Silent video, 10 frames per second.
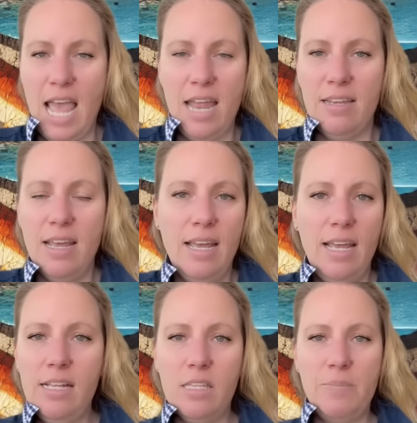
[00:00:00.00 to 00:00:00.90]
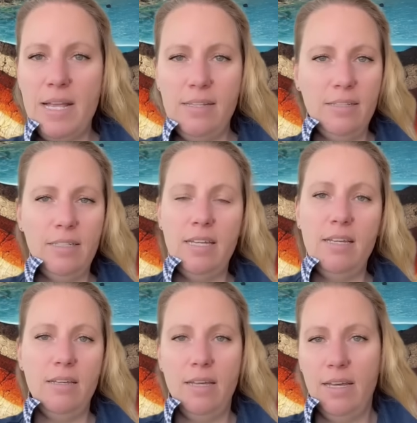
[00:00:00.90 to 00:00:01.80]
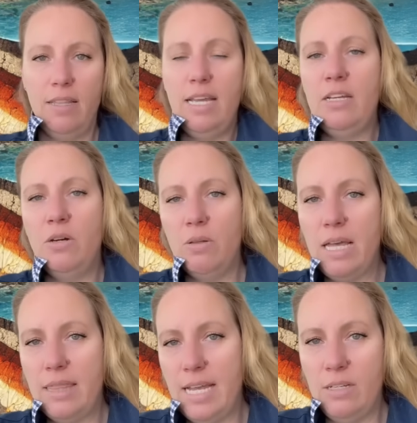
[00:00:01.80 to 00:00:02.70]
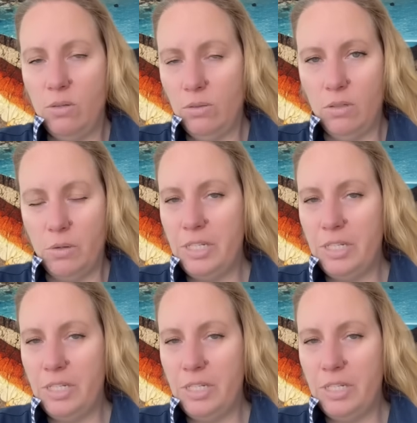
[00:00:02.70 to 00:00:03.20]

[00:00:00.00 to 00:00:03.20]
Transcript: And it's basically, they know that they don't know.